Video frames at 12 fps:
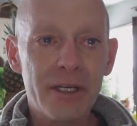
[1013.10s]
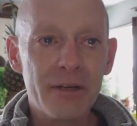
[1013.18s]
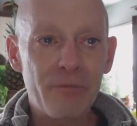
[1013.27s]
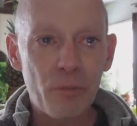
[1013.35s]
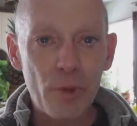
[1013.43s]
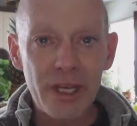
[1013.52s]

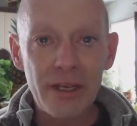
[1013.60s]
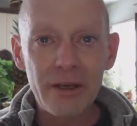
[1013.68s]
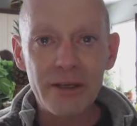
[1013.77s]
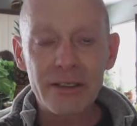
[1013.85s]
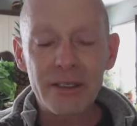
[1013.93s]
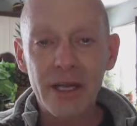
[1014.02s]
If
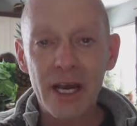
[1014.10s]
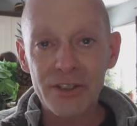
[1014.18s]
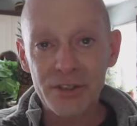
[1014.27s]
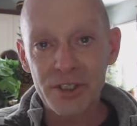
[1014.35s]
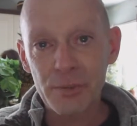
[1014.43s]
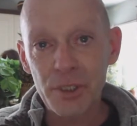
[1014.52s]
we
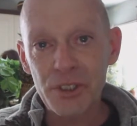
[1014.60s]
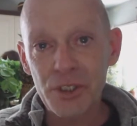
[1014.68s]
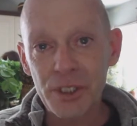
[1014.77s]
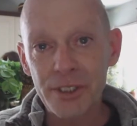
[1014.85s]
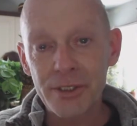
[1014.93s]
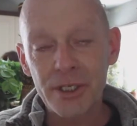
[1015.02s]
as a
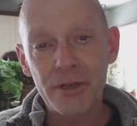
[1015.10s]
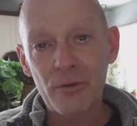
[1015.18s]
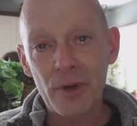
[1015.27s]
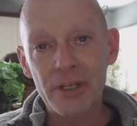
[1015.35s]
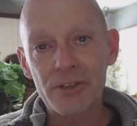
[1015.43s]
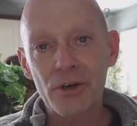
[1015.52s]
species can
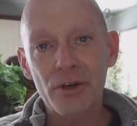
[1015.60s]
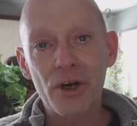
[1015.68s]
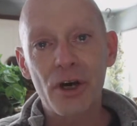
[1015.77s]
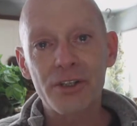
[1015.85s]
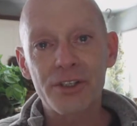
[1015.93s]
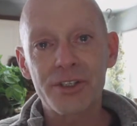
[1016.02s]
raise our
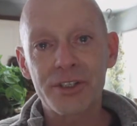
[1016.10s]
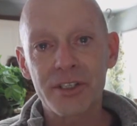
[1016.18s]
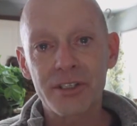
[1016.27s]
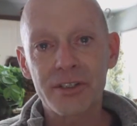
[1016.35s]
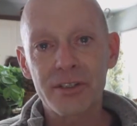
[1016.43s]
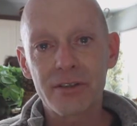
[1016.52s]

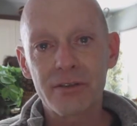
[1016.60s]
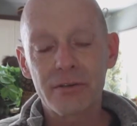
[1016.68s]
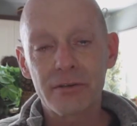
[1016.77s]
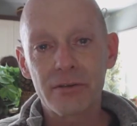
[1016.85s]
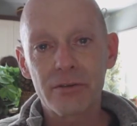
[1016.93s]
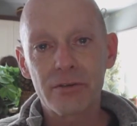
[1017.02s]
consciousness
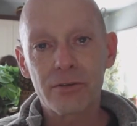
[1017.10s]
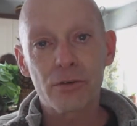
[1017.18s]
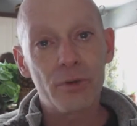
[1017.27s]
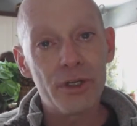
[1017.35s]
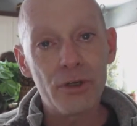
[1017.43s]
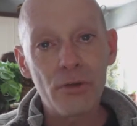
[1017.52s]

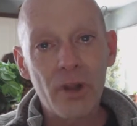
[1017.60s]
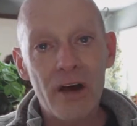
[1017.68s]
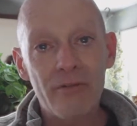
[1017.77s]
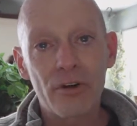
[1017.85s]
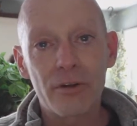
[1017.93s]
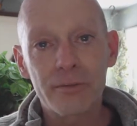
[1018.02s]
to a new
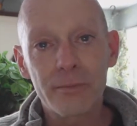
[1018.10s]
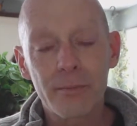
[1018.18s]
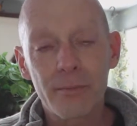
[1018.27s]
level,